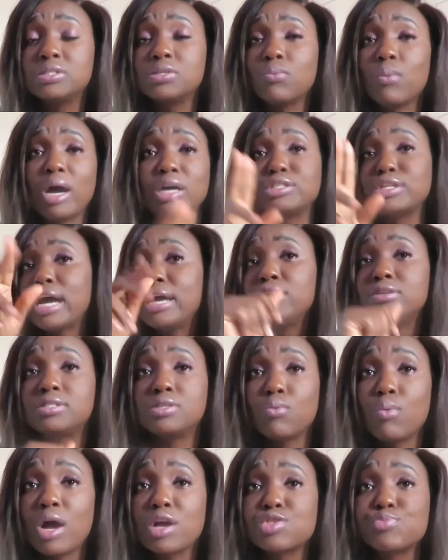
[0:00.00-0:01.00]
watch. I used to
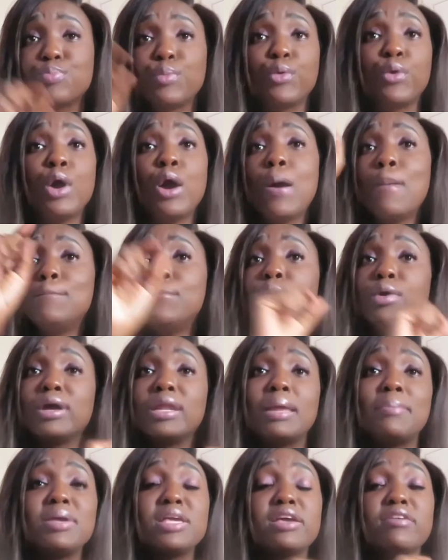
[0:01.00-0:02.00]
watch more.
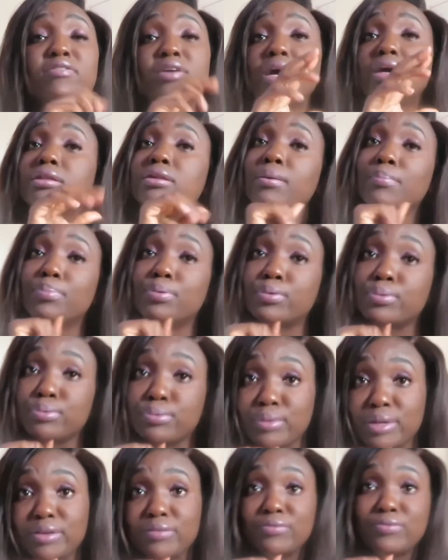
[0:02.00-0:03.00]
Let me give y'all a little
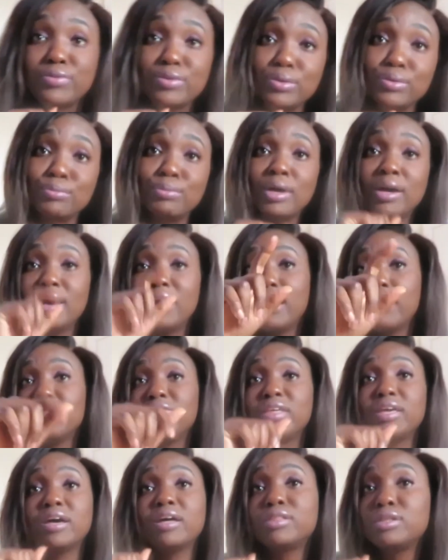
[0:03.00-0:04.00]
preview of
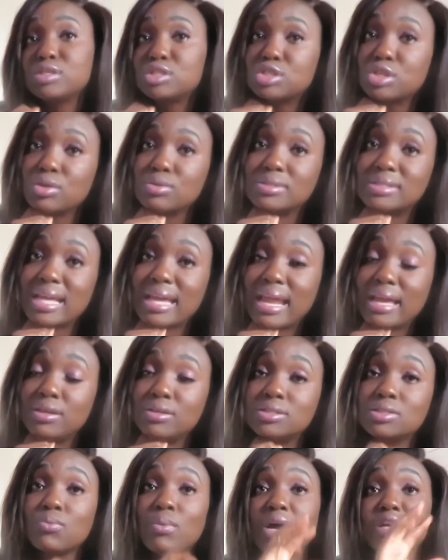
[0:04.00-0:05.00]
the other shows that I
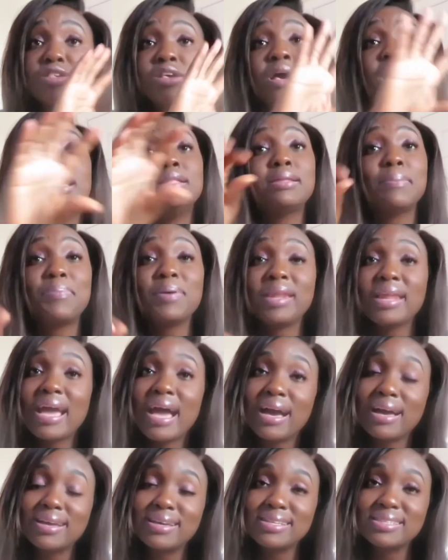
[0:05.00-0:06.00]
used to watch. Depending
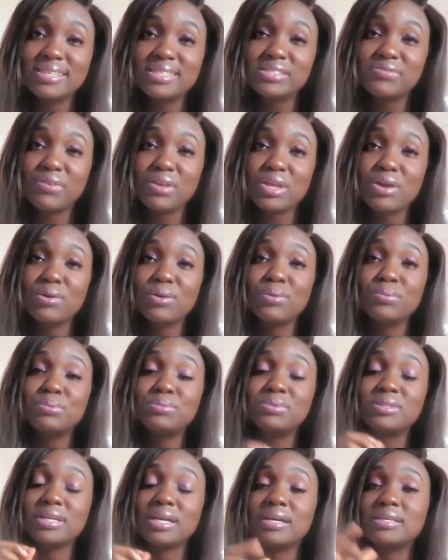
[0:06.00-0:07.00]
how good this video
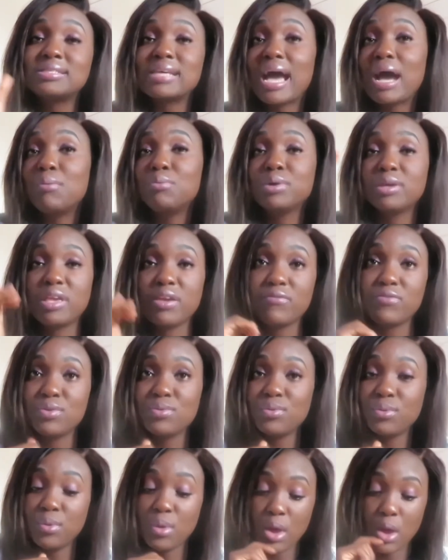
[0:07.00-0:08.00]
does,
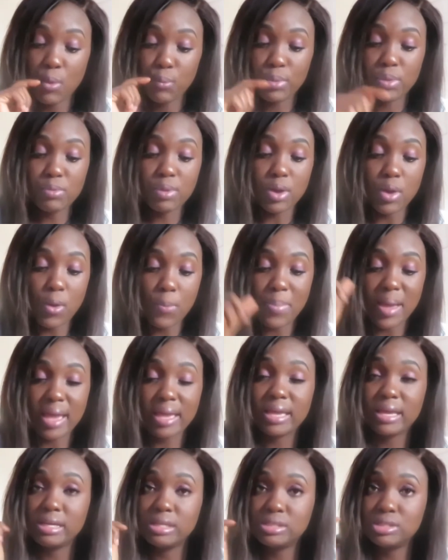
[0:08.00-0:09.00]
we will go
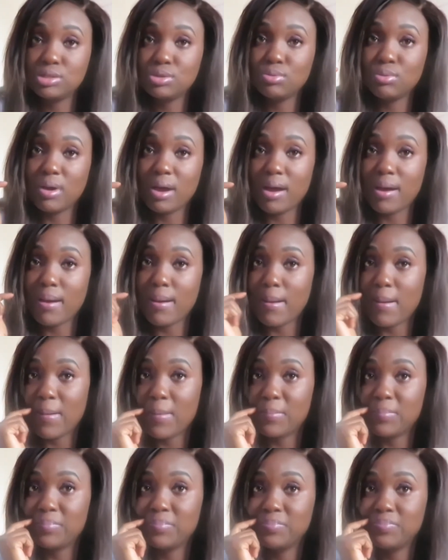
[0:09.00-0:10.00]
back and do a